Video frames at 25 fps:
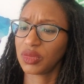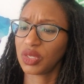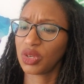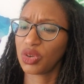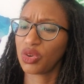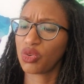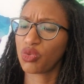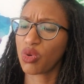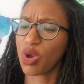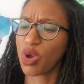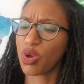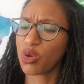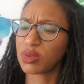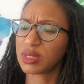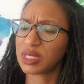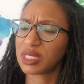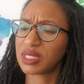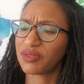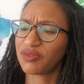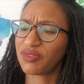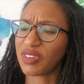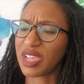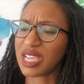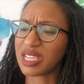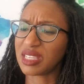
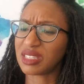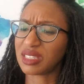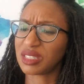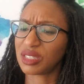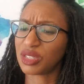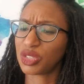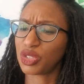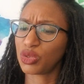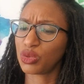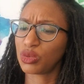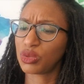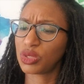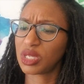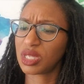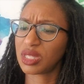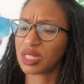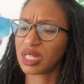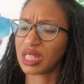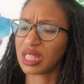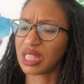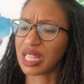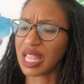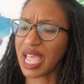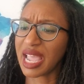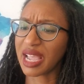Gross face due to
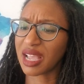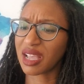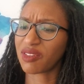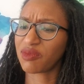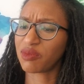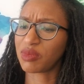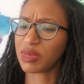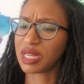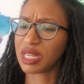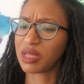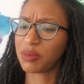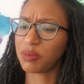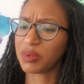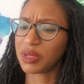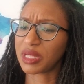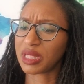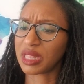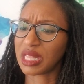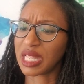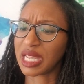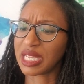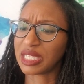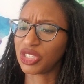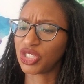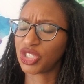the lack of
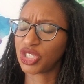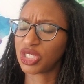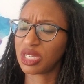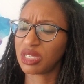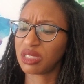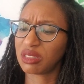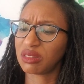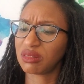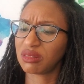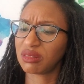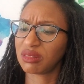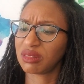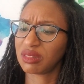manipulation.